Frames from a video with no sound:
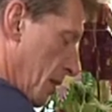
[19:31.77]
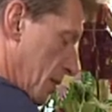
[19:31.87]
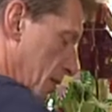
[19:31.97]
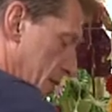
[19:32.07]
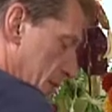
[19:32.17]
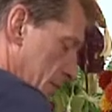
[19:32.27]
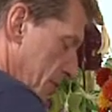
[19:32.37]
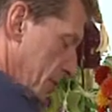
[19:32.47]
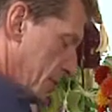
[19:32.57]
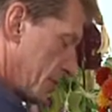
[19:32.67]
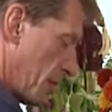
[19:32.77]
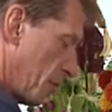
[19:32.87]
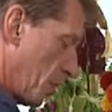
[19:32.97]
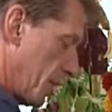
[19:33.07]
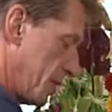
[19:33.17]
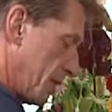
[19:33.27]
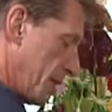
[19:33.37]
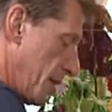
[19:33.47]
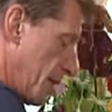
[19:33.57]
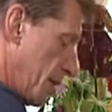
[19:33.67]
So as soon as it's all
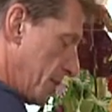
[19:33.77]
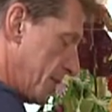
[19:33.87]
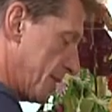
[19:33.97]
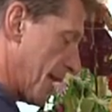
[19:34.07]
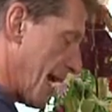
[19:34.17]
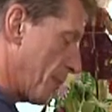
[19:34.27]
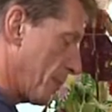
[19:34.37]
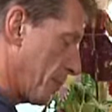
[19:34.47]
moistened, then we stop,